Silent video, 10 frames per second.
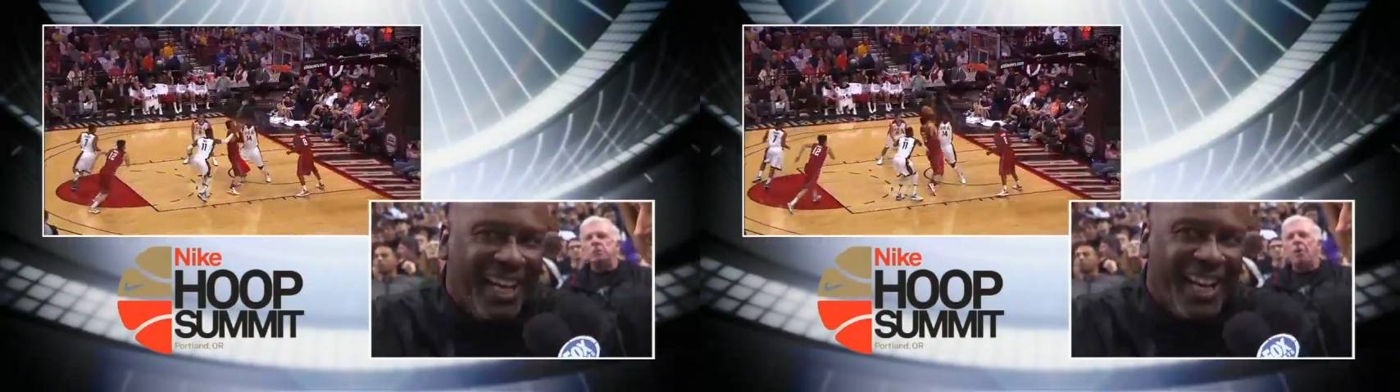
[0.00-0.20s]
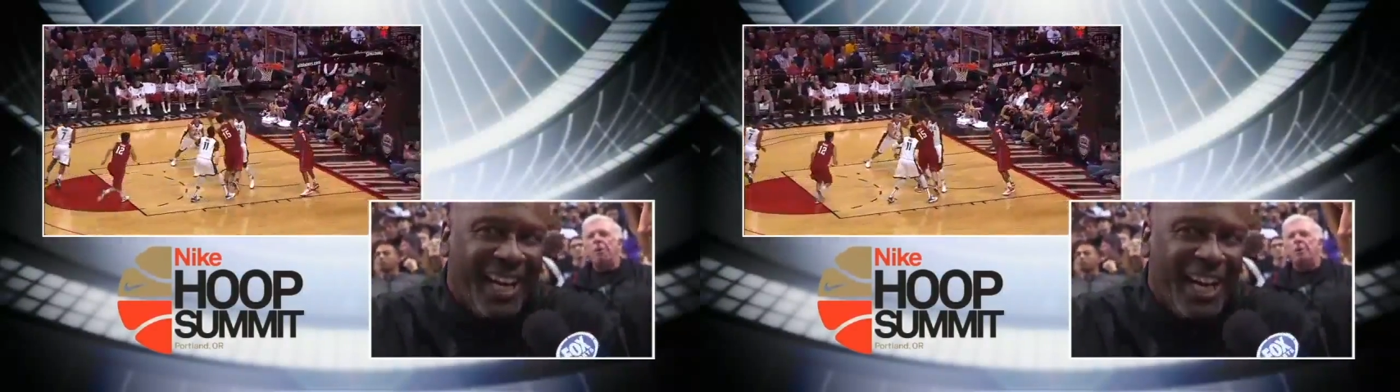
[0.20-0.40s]

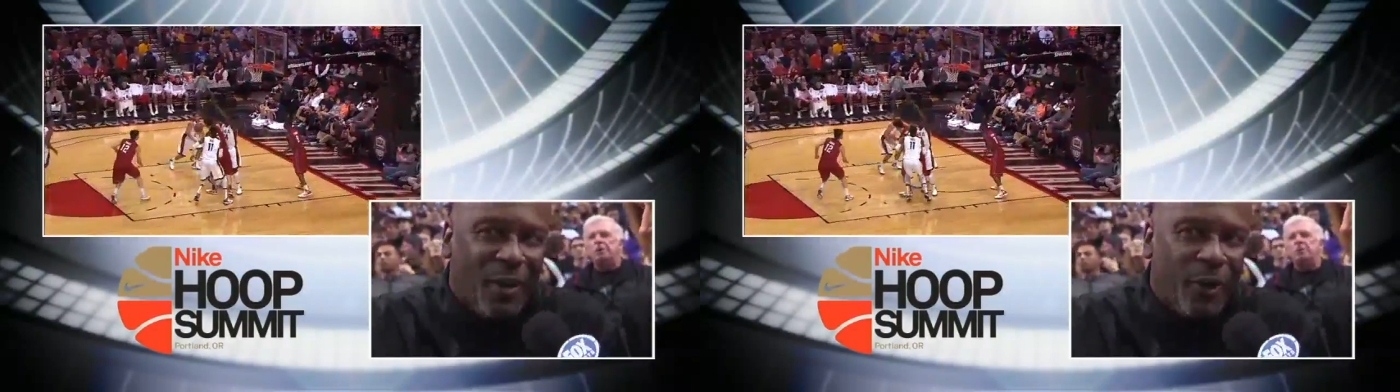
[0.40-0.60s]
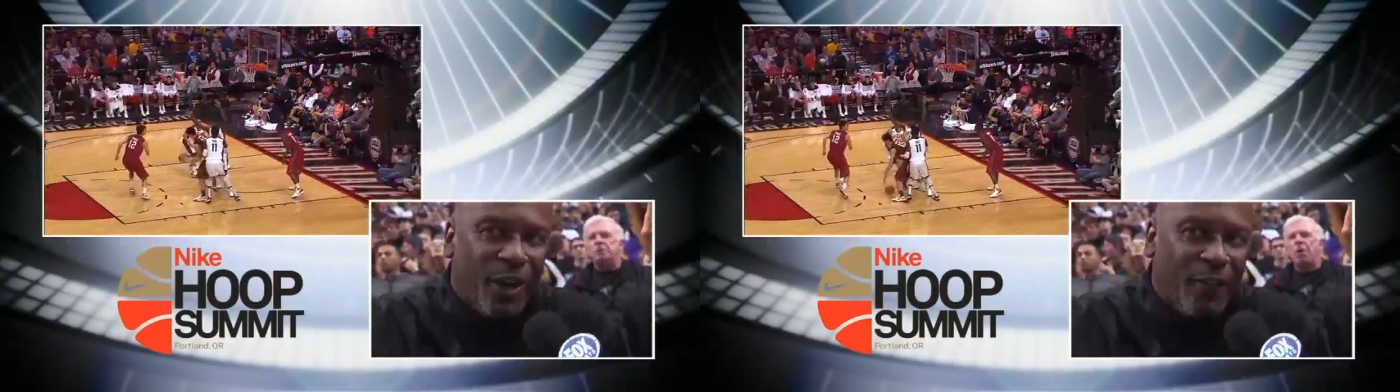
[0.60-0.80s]

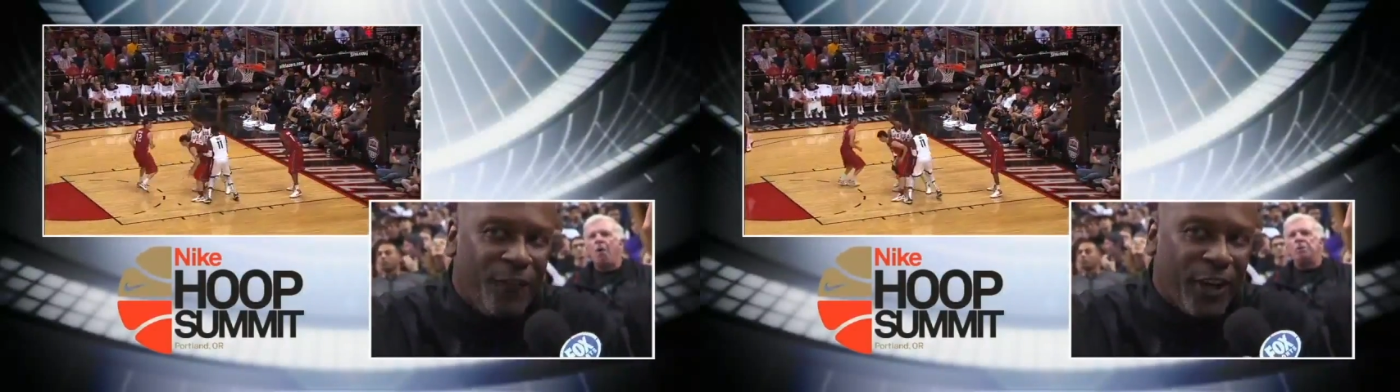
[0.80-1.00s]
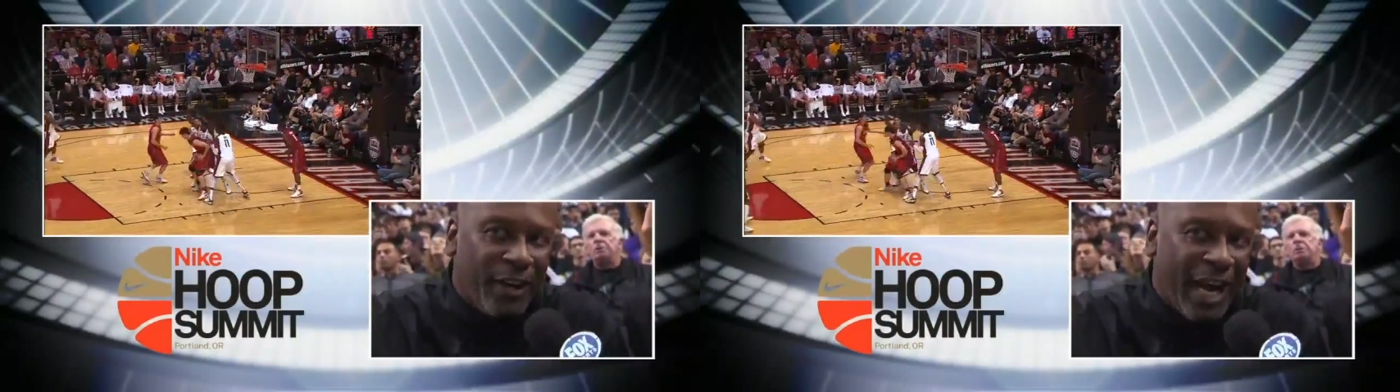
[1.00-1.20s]
Uh, we're going to
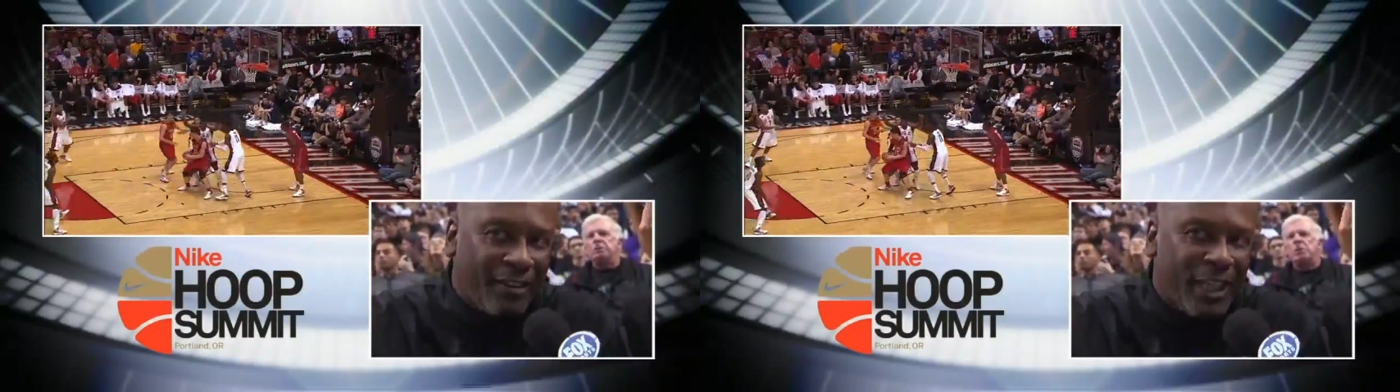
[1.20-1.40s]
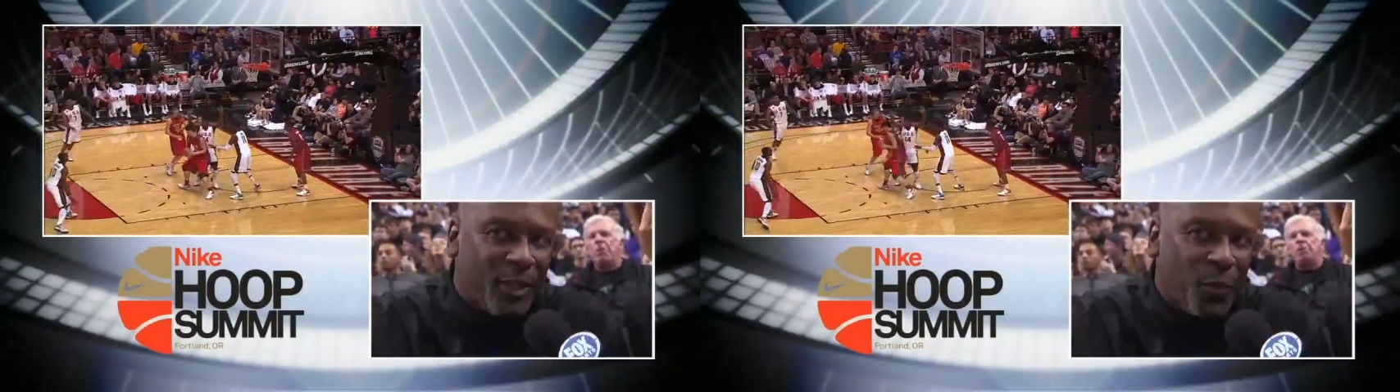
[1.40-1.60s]
figure it
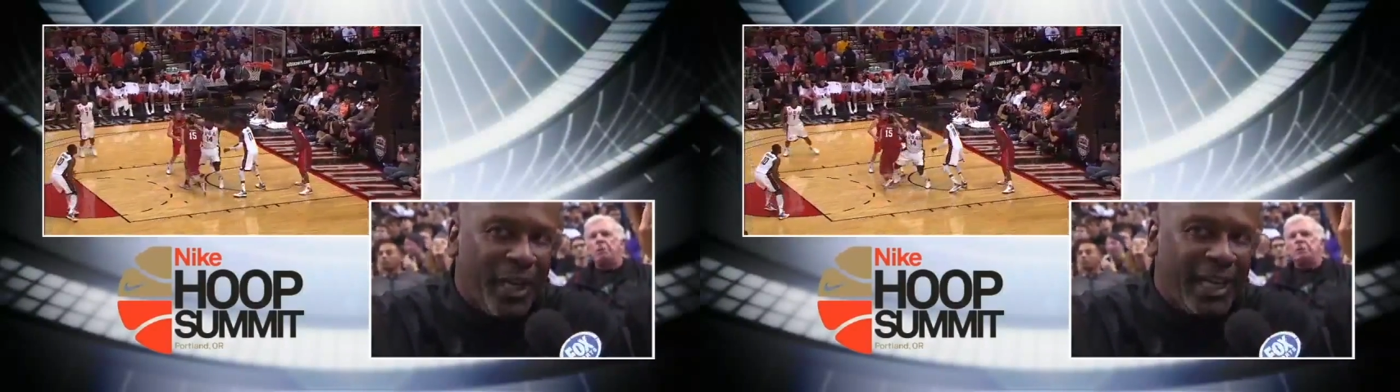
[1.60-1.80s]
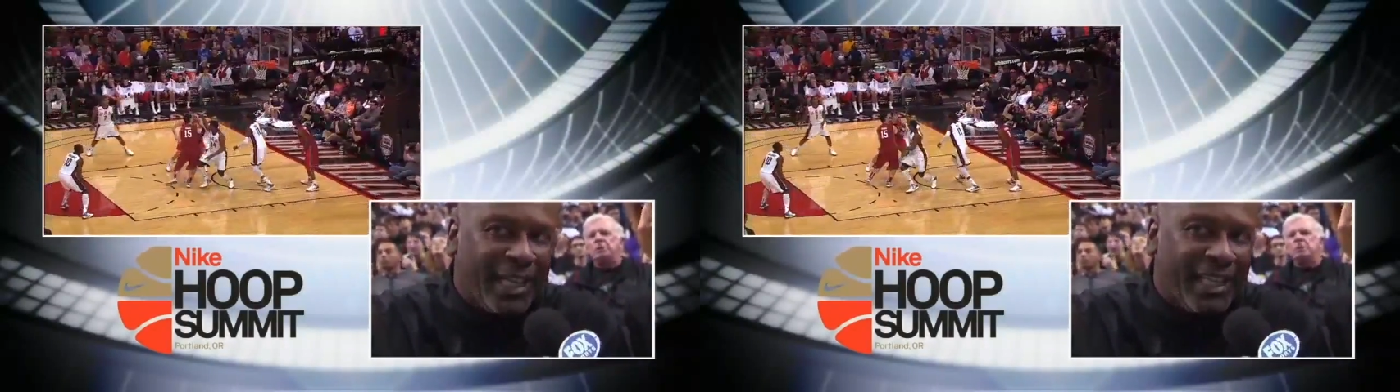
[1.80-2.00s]
out this
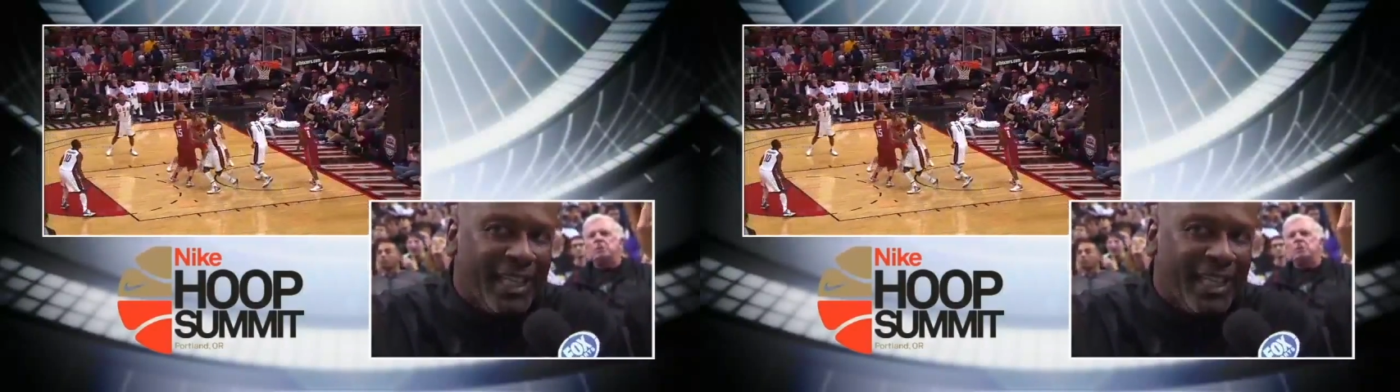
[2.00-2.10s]
week, and